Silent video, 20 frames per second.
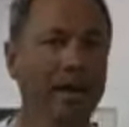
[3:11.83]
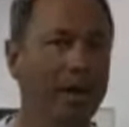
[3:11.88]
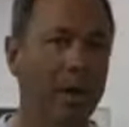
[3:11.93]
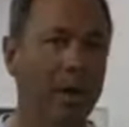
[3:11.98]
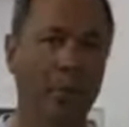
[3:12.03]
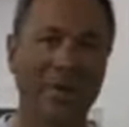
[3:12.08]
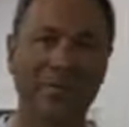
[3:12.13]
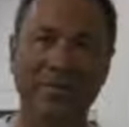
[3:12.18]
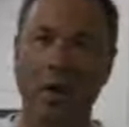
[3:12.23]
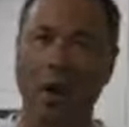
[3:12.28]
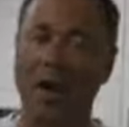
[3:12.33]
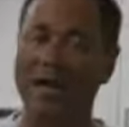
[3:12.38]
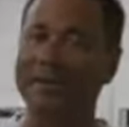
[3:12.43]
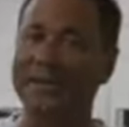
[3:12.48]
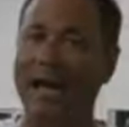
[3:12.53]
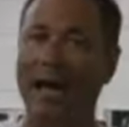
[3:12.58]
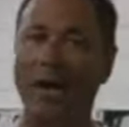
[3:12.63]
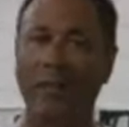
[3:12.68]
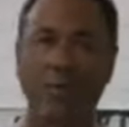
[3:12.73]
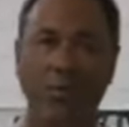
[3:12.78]
And we've gone
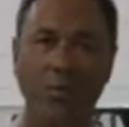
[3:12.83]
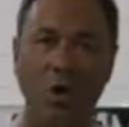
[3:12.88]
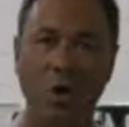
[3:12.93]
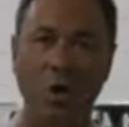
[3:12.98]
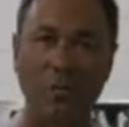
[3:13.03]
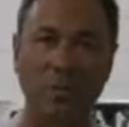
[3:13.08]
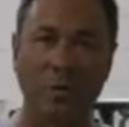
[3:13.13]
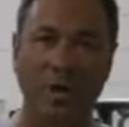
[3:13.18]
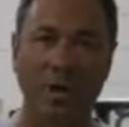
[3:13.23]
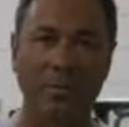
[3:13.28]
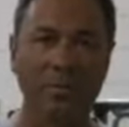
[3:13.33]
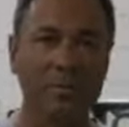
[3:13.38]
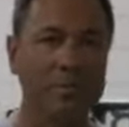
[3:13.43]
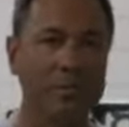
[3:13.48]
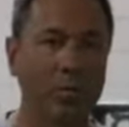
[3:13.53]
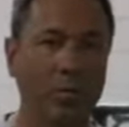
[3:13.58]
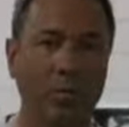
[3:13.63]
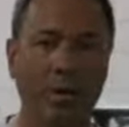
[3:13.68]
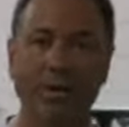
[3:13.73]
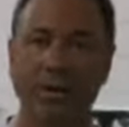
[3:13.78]
down the road where
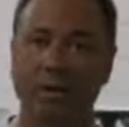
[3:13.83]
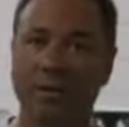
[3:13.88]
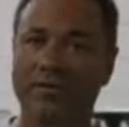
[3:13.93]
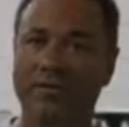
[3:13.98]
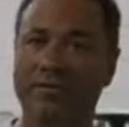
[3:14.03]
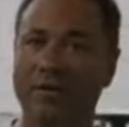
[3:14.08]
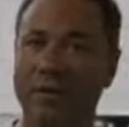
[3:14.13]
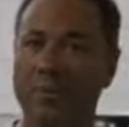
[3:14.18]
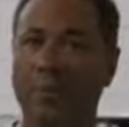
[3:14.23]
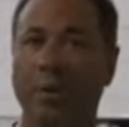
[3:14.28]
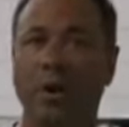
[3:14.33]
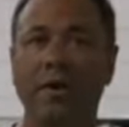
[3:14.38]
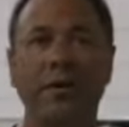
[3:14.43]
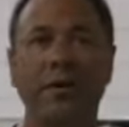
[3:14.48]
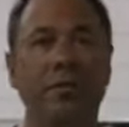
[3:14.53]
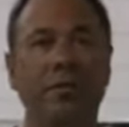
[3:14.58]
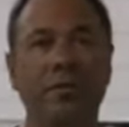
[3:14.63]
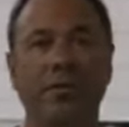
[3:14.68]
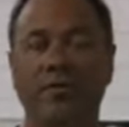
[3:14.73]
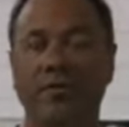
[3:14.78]
when you're in football,
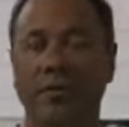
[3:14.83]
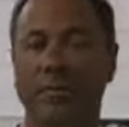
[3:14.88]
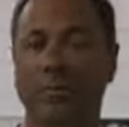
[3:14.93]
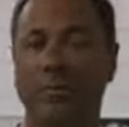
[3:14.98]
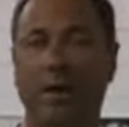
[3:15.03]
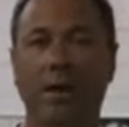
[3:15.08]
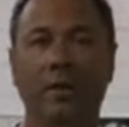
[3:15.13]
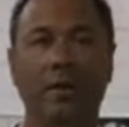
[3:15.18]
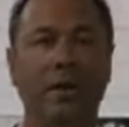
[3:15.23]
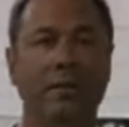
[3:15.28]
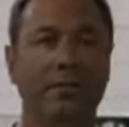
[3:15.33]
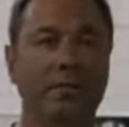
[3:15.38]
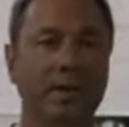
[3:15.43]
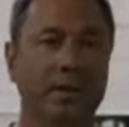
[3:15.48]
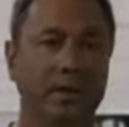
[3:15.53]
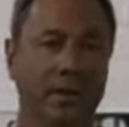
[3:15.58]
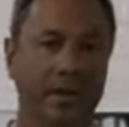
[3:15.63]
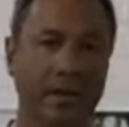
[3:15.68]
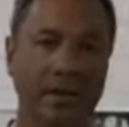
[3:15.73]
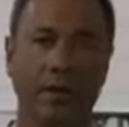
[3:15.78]
you do the football lift,
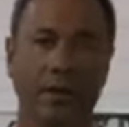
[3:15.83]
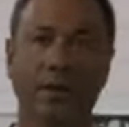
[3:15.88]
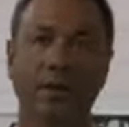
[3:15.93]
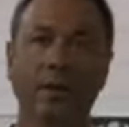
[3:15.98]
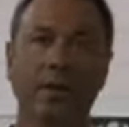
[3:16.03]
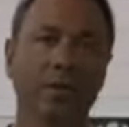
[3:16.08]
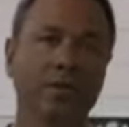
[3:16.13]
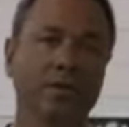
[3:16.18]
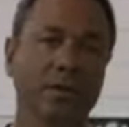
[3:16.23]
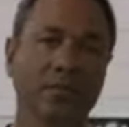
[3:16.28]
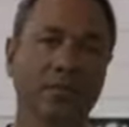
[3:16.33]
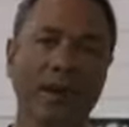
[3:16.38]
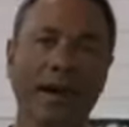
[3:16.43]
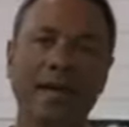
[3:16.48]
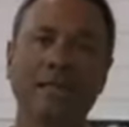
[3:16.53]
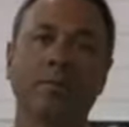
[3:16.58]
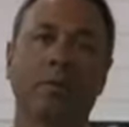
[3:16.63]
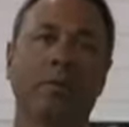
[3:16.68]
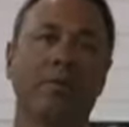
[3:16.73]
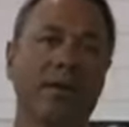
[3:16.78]
and a kid who's in
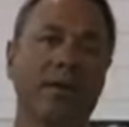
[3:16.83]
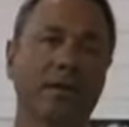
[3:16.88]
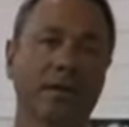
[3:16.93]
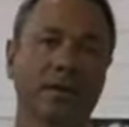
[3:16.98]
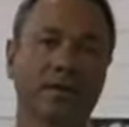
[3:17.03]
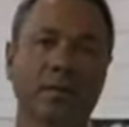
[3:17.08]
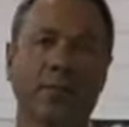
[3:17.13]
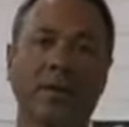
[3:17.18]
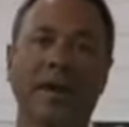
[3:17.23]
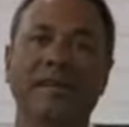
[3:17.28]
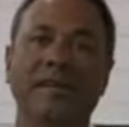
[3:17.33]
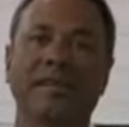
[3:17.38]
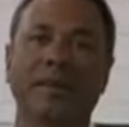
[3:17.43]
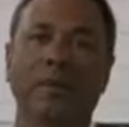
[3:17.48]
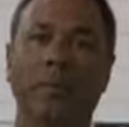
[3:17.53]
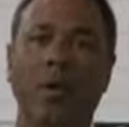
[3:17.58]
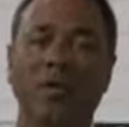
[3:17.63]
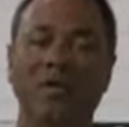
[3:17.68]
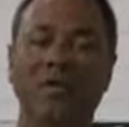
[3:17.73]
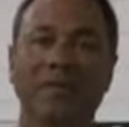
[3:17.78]
basketball then does the
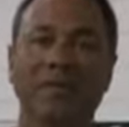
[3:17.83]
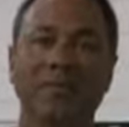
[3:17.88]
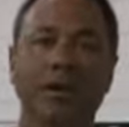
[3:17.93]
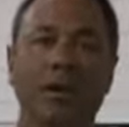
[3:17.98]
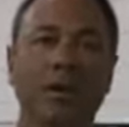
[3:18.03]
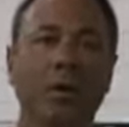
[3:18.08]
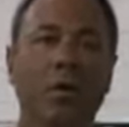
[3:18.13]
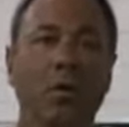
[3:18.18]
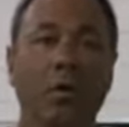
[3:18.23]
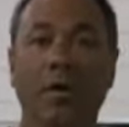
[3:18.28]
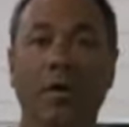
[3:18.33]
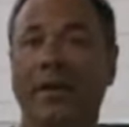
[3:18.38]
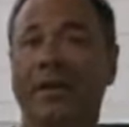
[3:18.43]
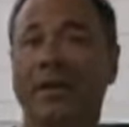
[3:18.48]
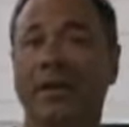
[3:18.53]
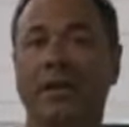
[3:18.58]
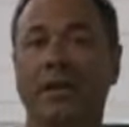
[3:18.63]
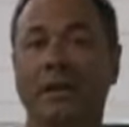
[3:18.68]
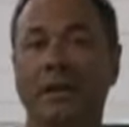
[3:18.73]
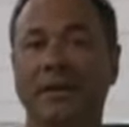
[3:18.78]
basketball lift, or a
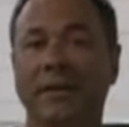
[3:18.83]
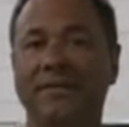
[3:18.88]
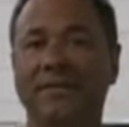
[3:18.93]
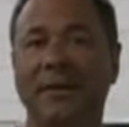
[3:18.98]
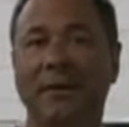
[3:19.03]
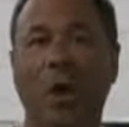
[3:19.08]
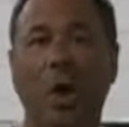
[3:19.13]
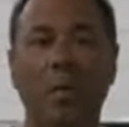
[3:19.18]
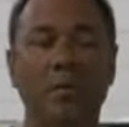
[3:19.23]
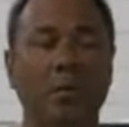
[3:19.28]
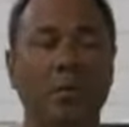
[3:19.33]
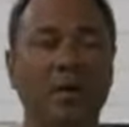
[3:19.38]
kid can lift at home.